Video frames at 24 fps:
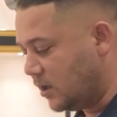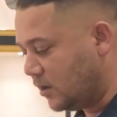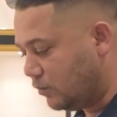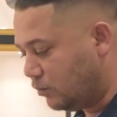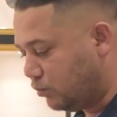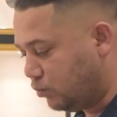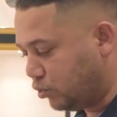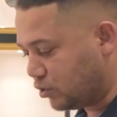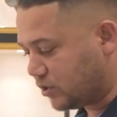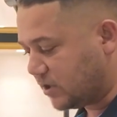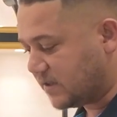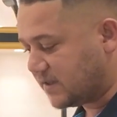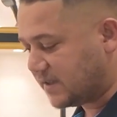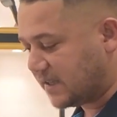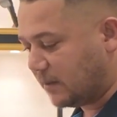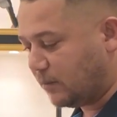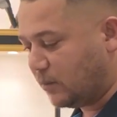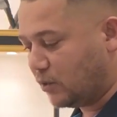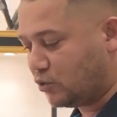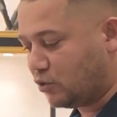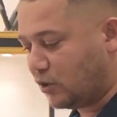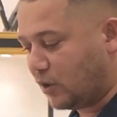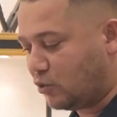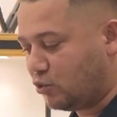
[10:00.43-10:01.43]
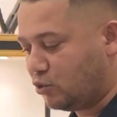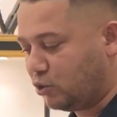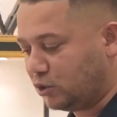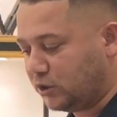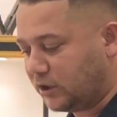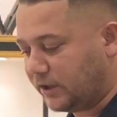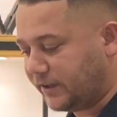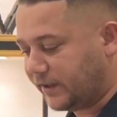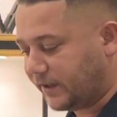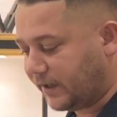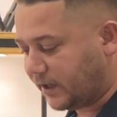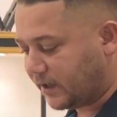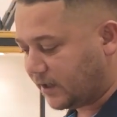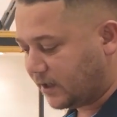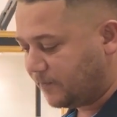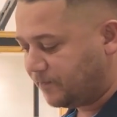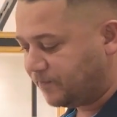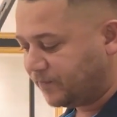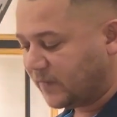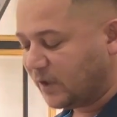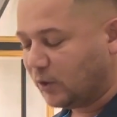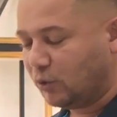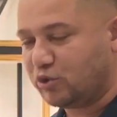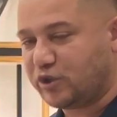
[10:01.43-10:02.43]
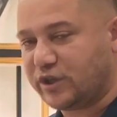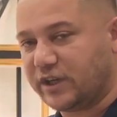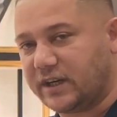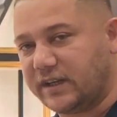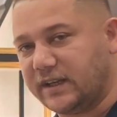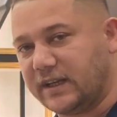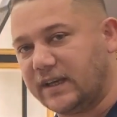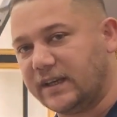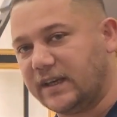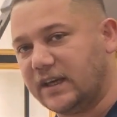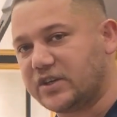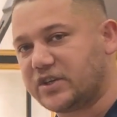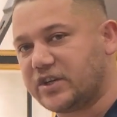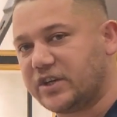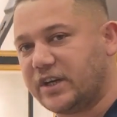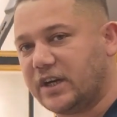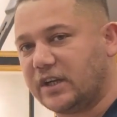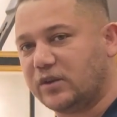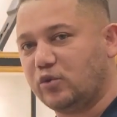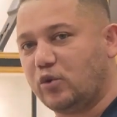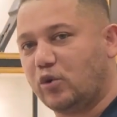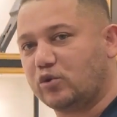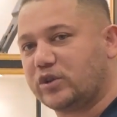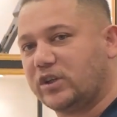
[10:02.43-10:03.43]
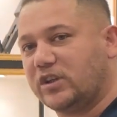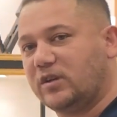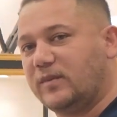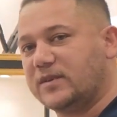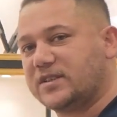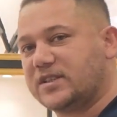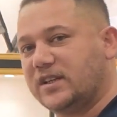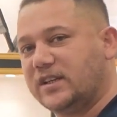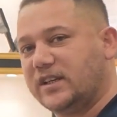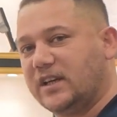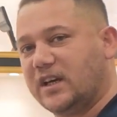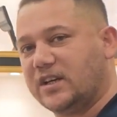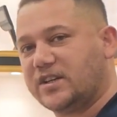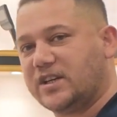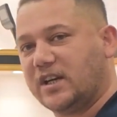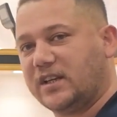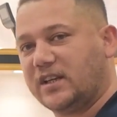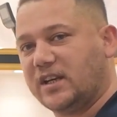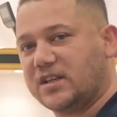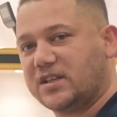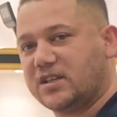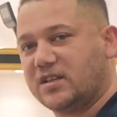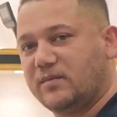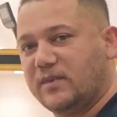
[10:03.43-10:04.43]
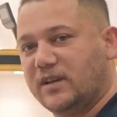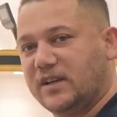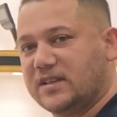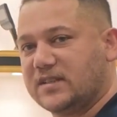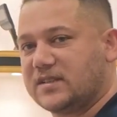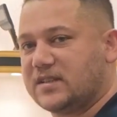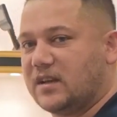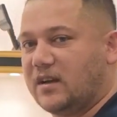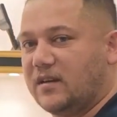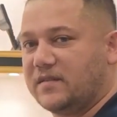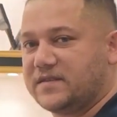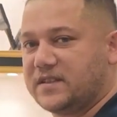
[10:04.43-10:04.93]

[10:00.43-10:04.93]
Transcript: I would recommend you use this system to pass over and pinpoint.